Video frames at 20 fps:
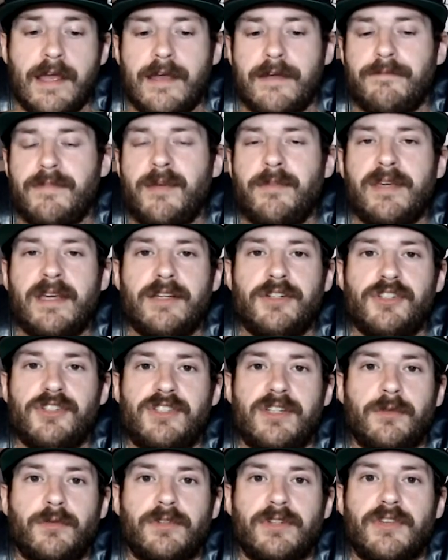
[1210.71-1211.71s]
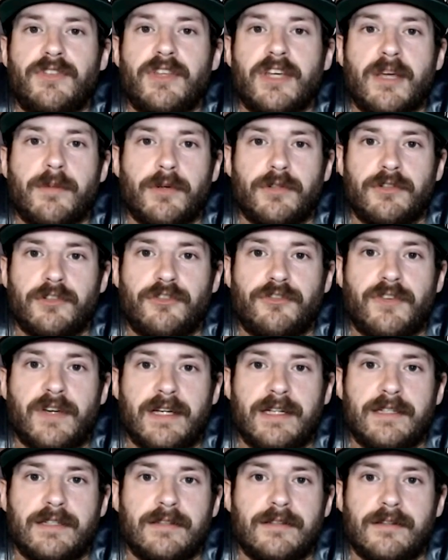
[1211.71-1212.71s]
Maybe I just didn't really think about this
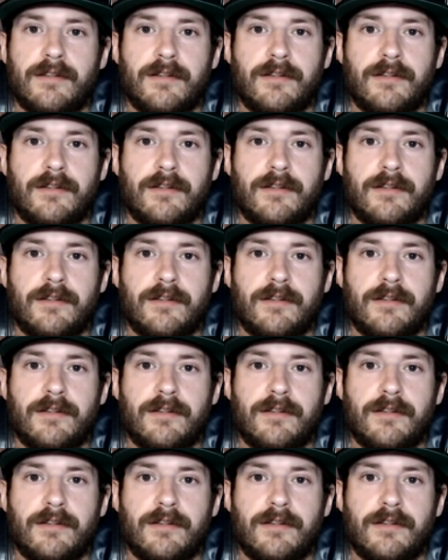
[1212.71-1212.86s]
fight